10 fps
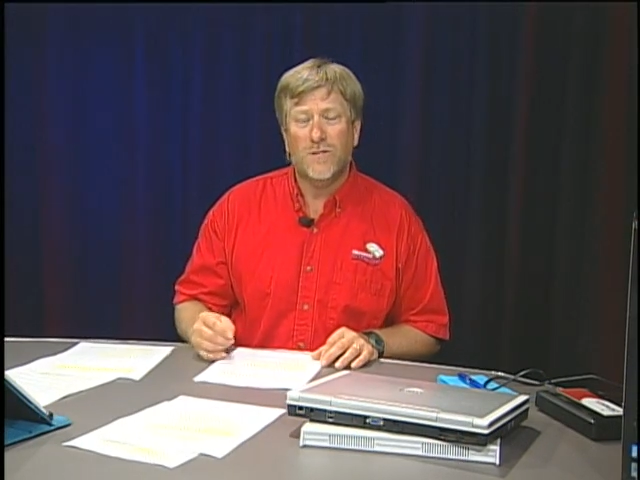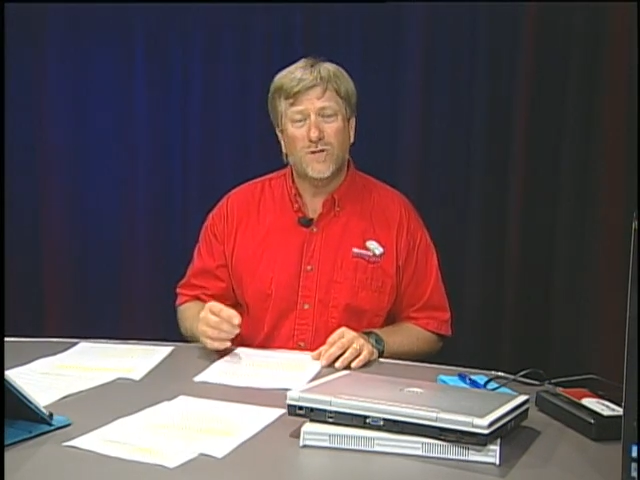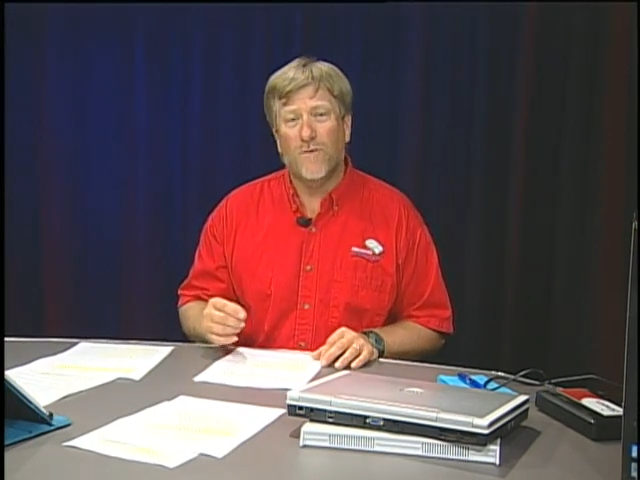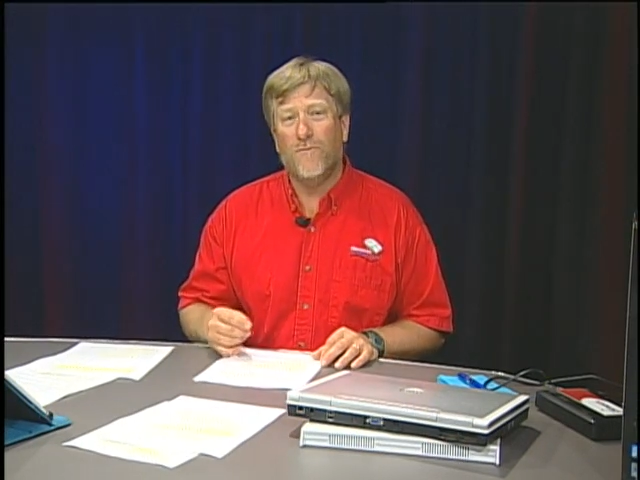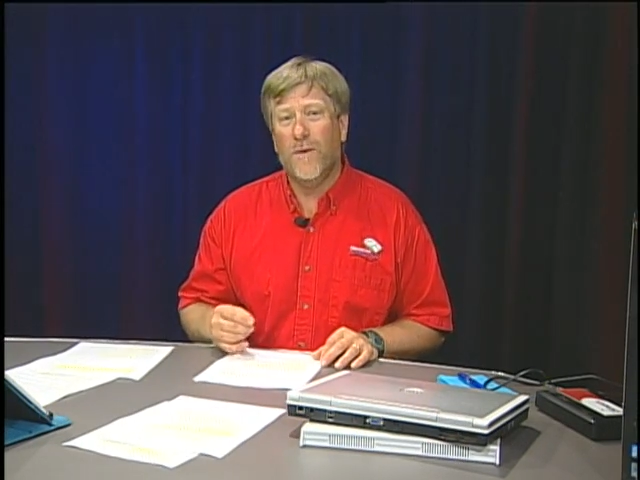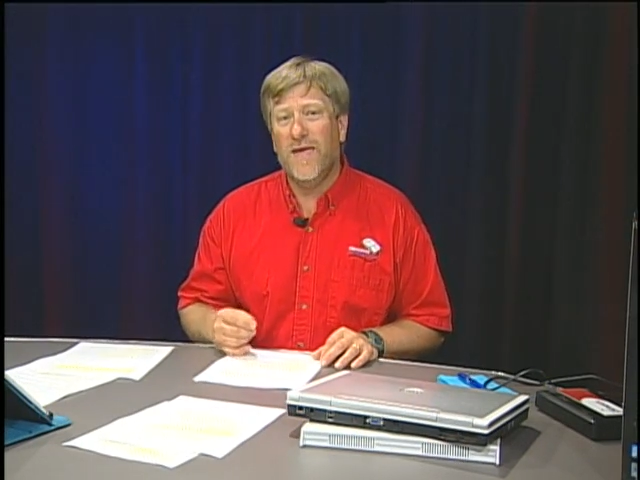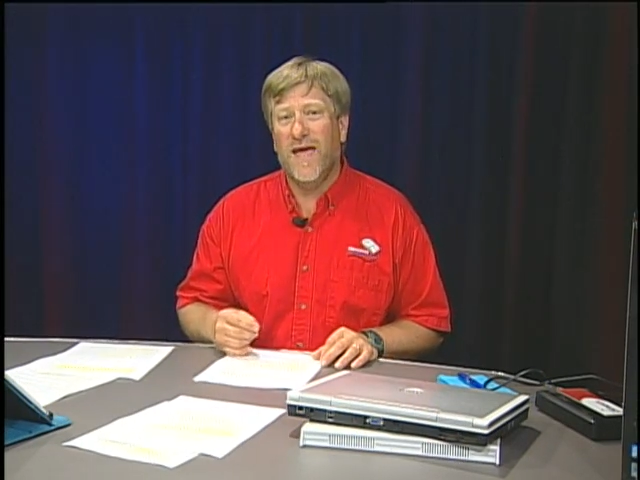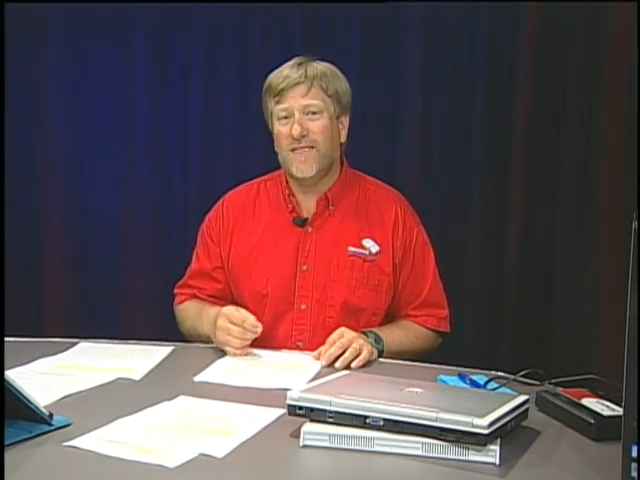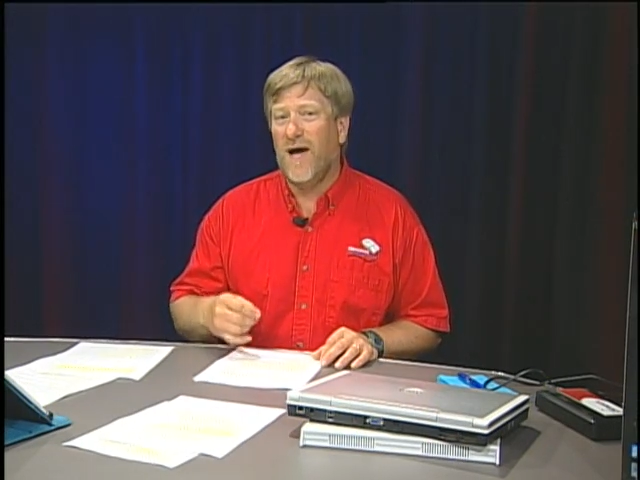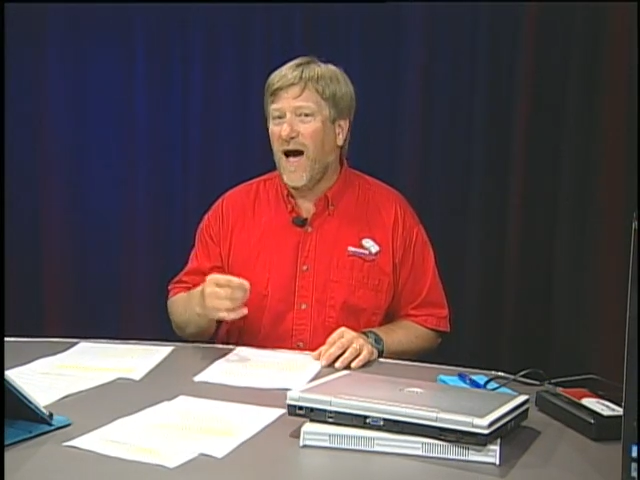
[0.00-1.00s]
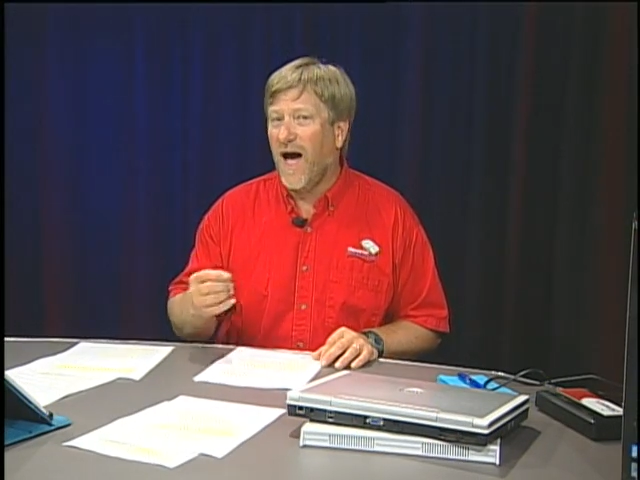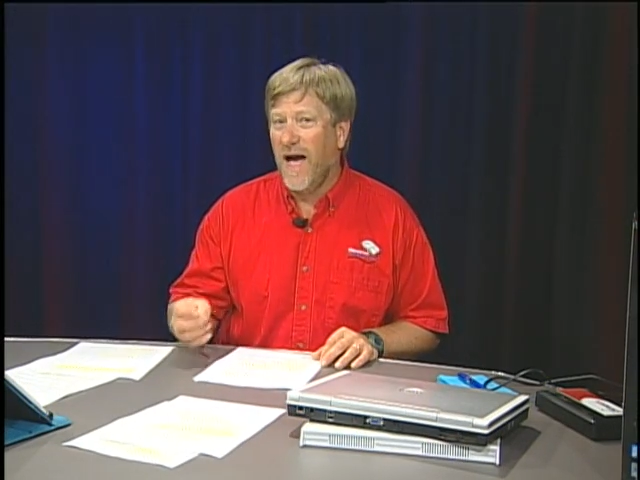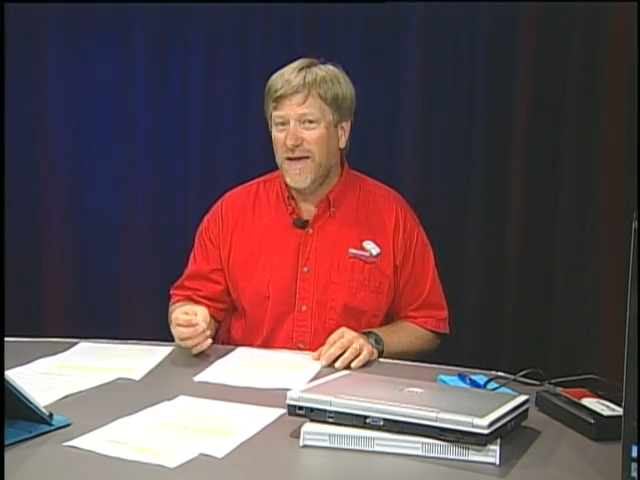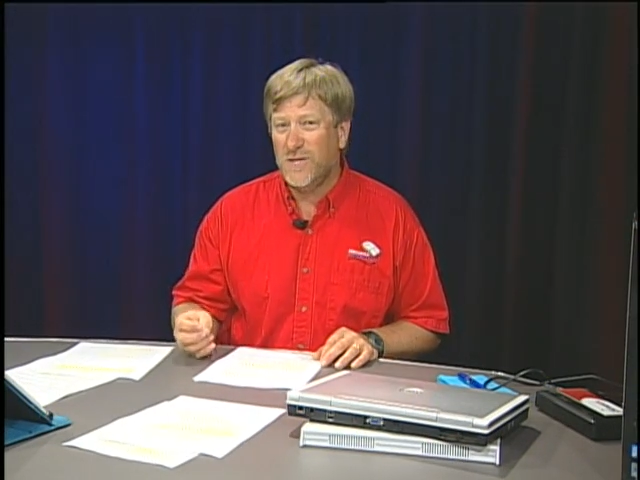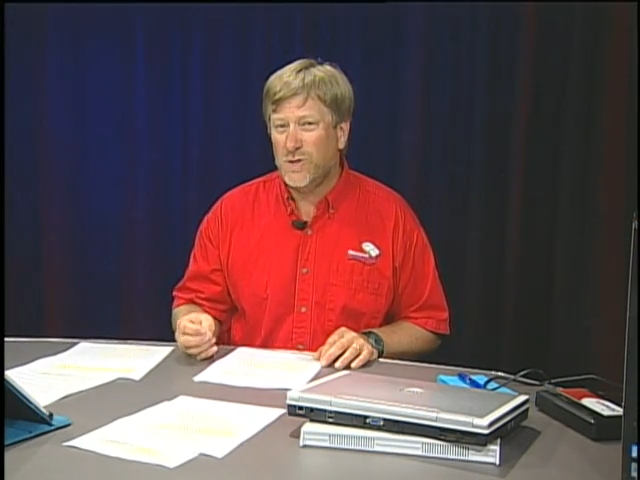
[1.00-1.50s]
So if we get the
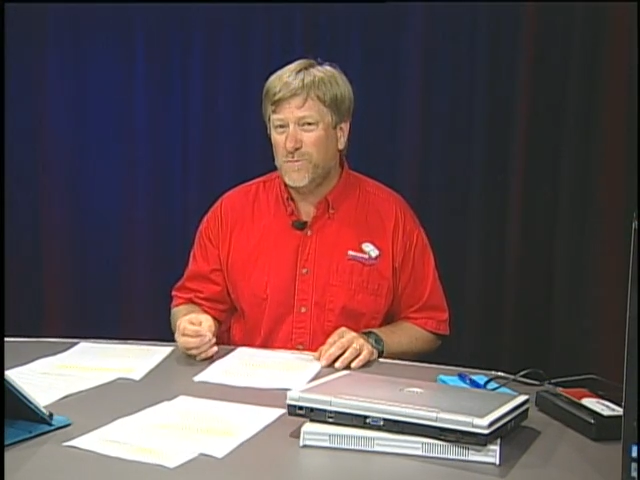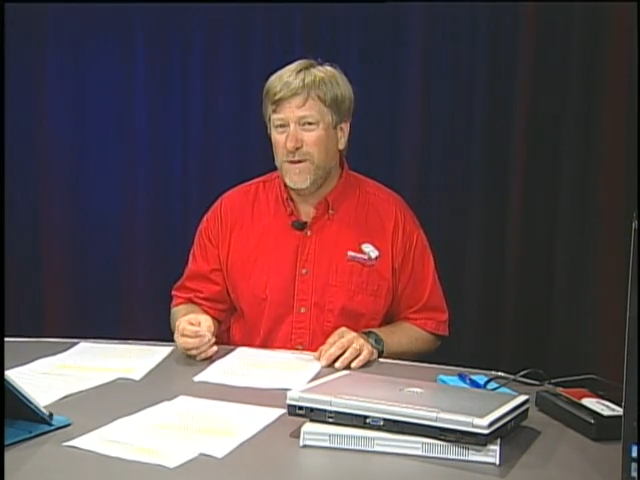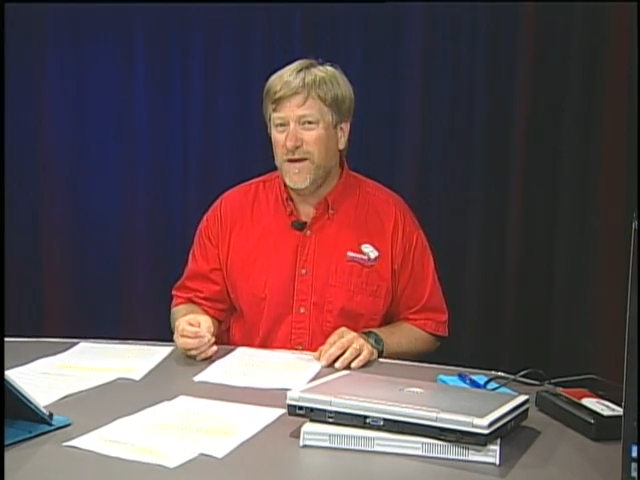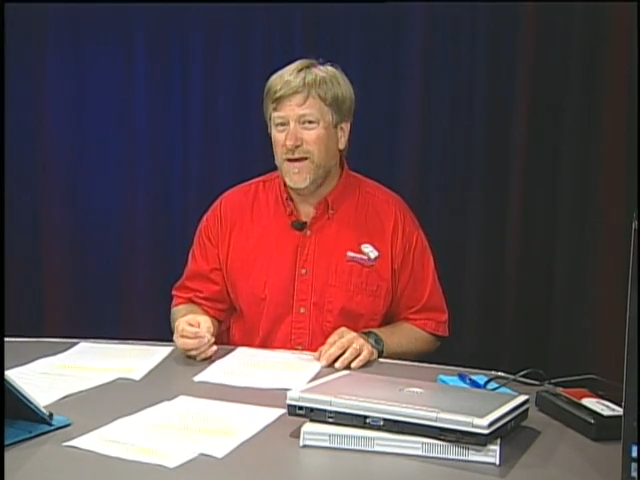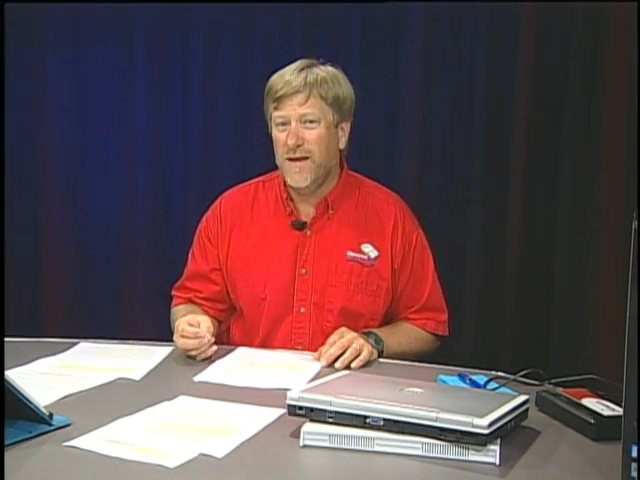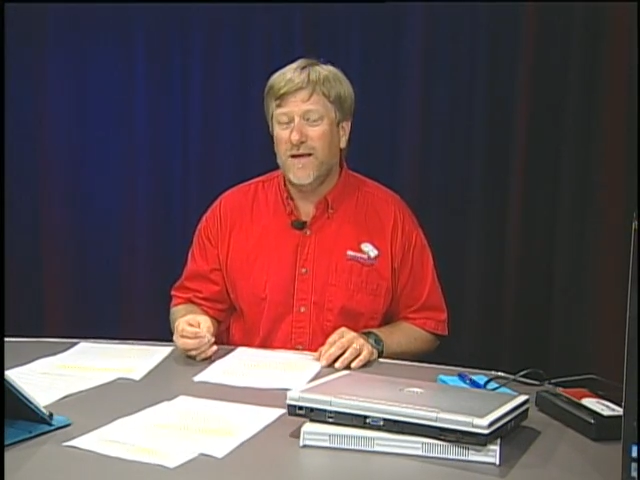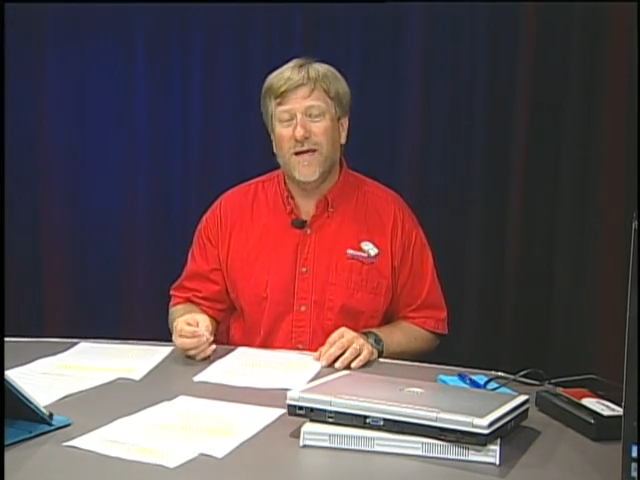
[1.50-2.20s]
highest speed